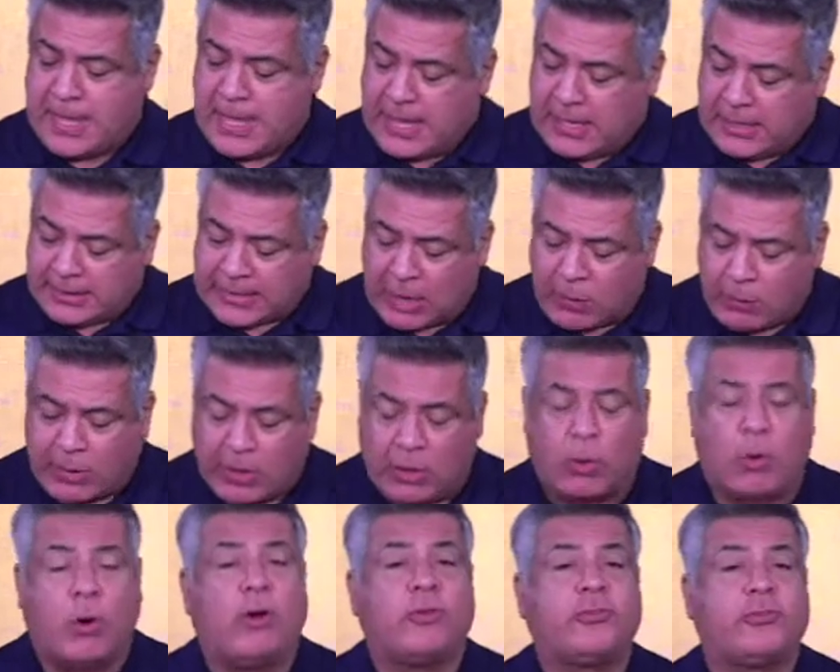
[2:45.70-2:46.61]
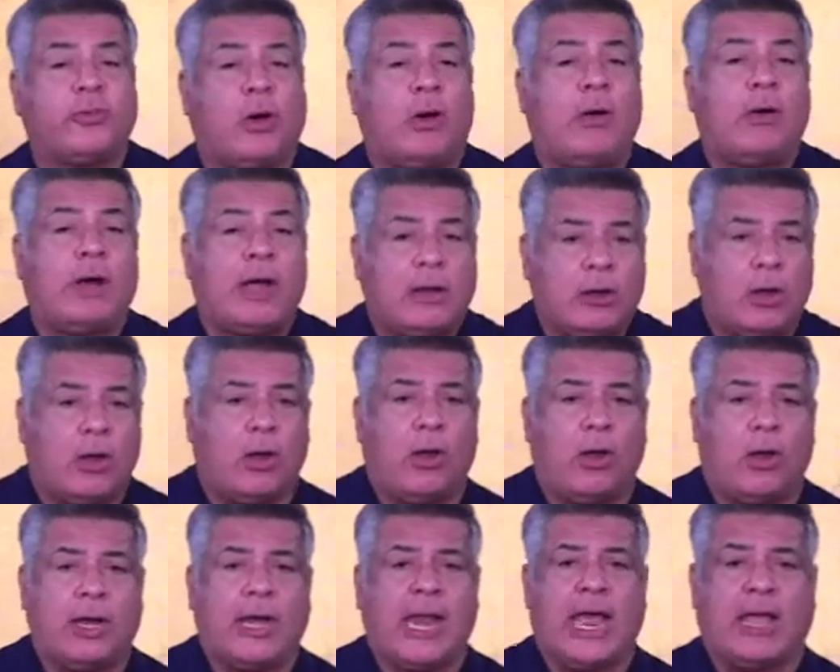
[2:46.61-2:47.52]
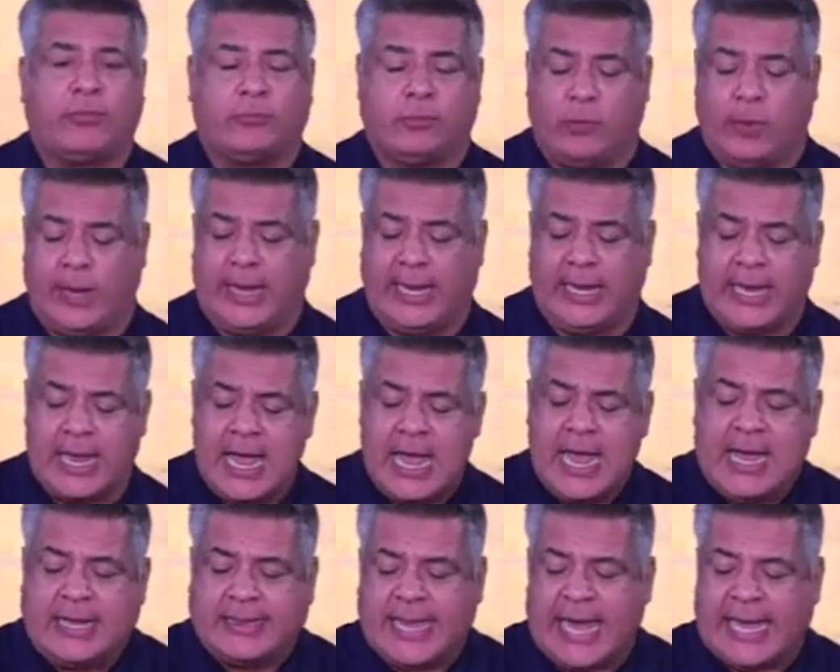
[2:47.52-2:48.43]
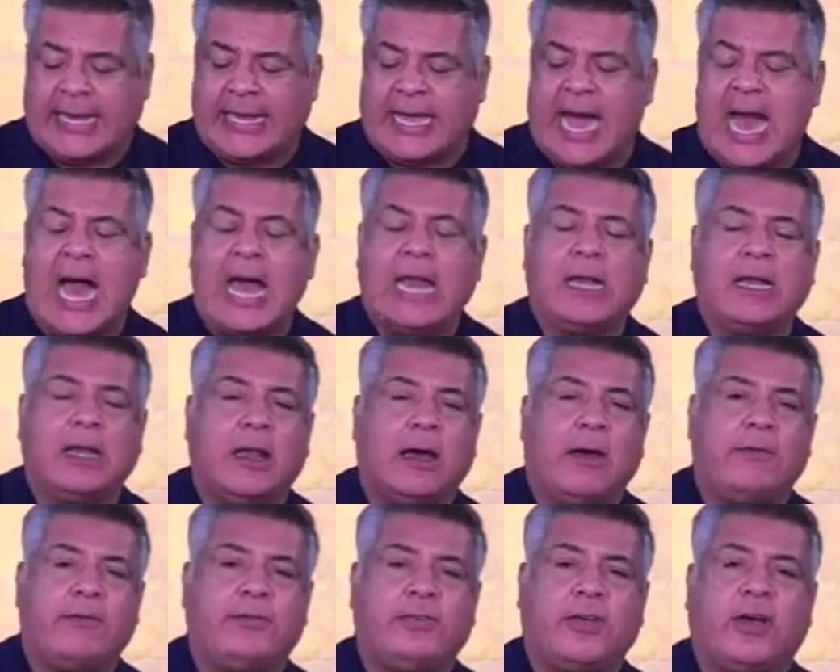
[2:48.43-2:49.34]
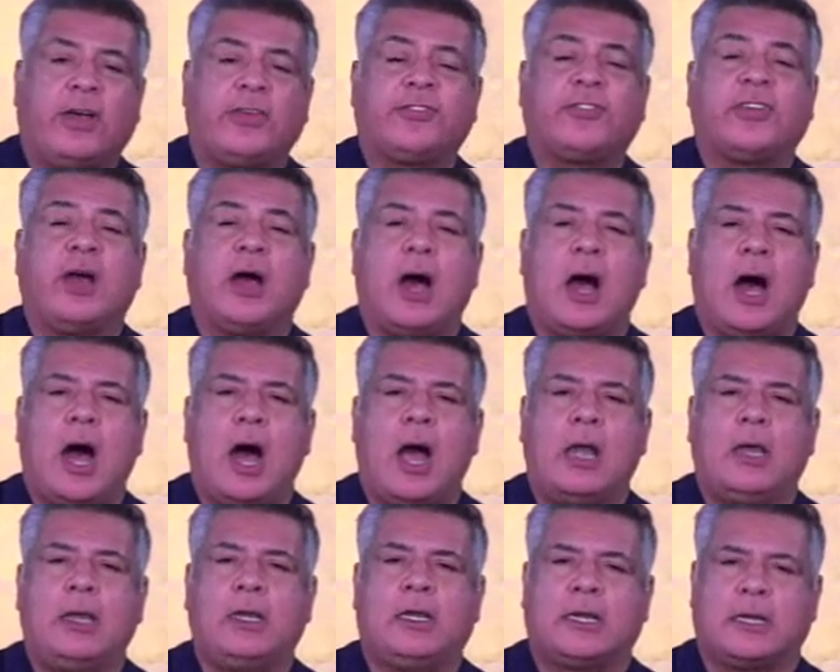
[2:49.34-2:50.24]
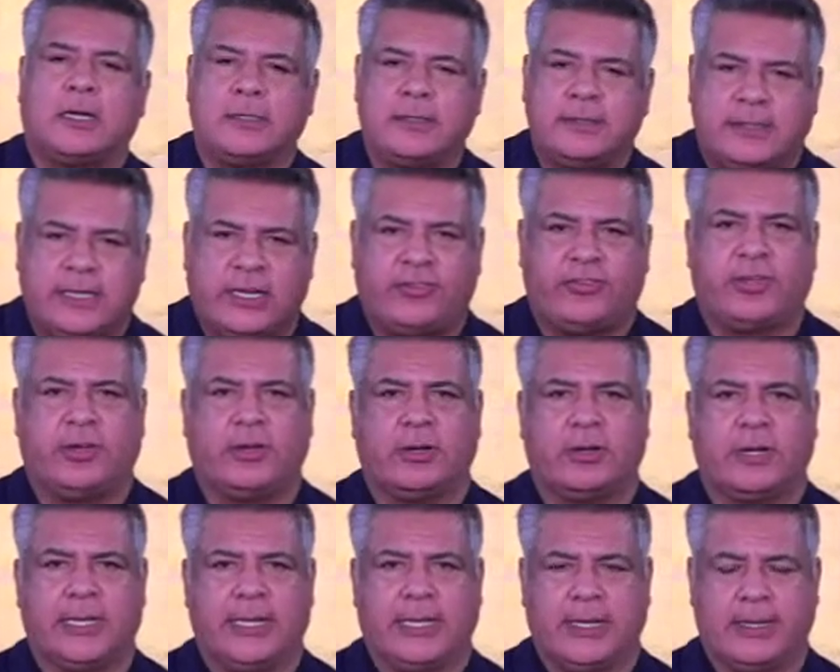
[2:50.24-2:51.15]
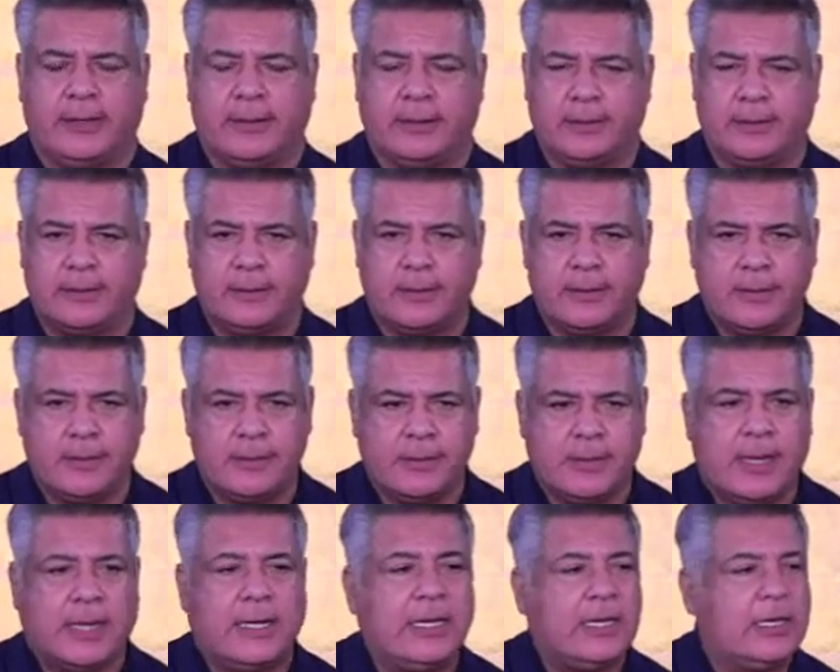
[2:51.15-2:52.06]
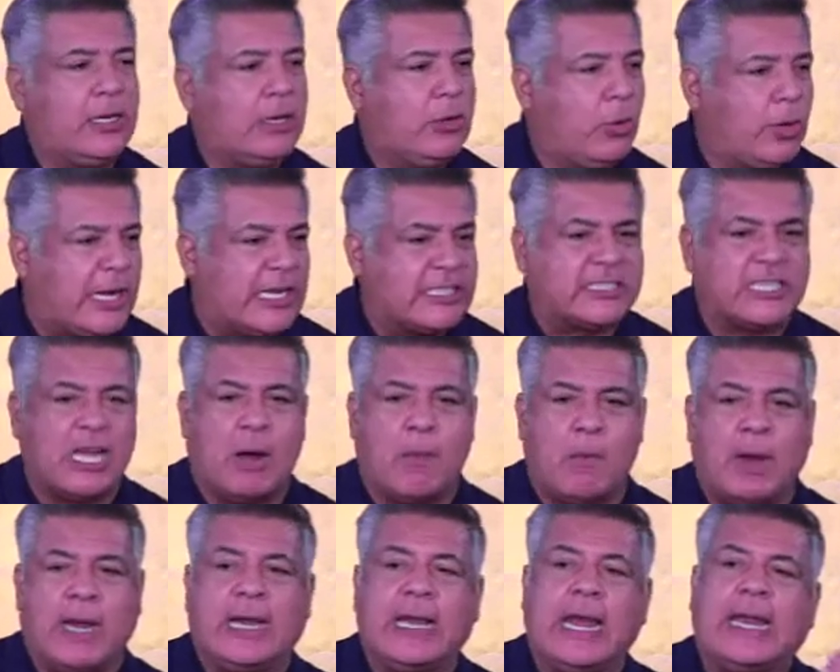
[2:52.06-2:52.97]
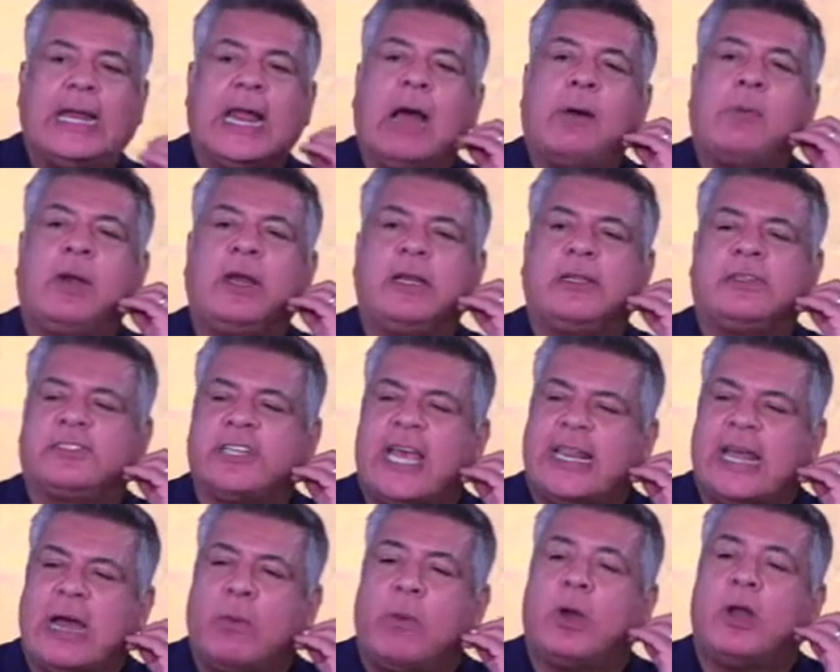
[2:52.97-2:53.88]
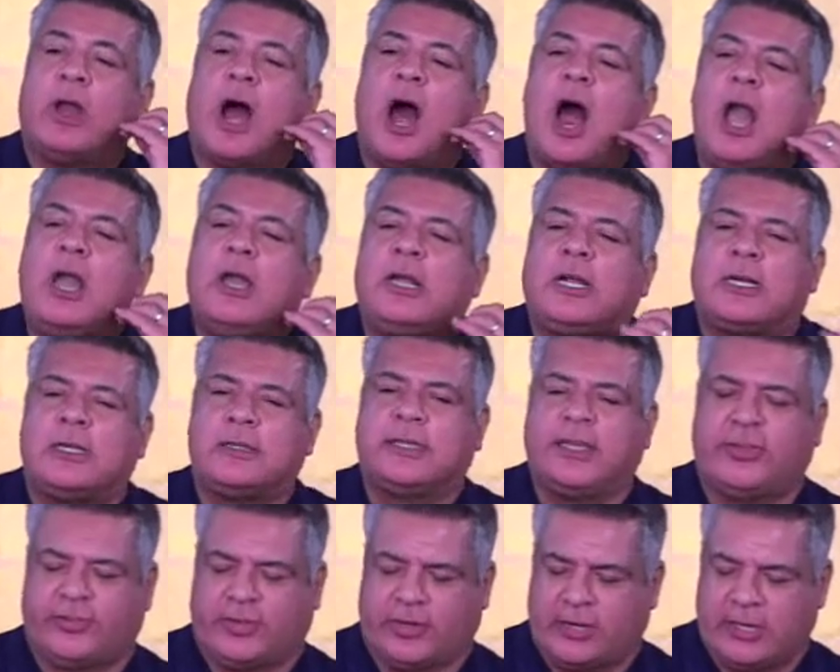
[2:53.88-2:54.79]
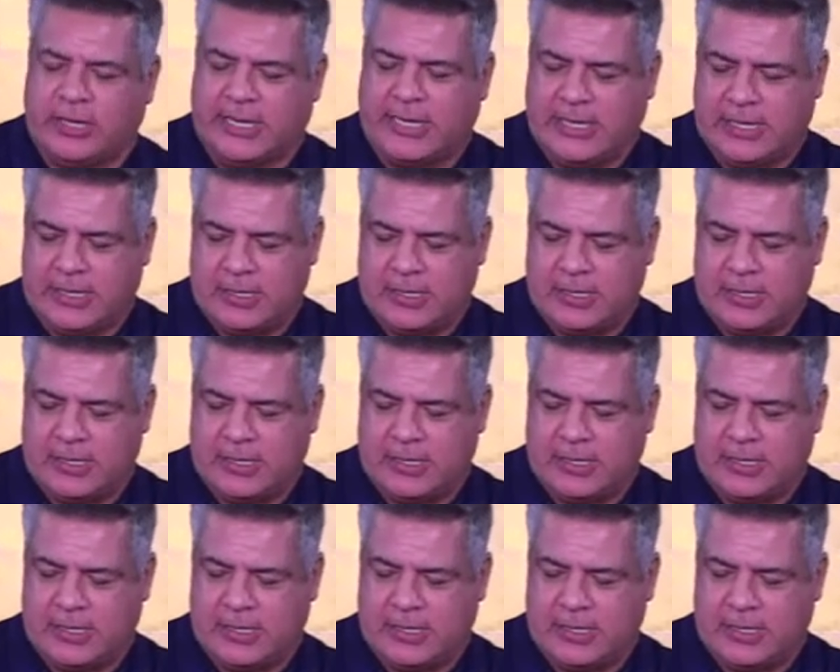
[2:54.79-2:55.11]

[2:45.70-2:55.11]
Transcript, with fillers: Then we also learned last week that God loves us unconditionally. Look at someone, let, I want to say that word unconditionally.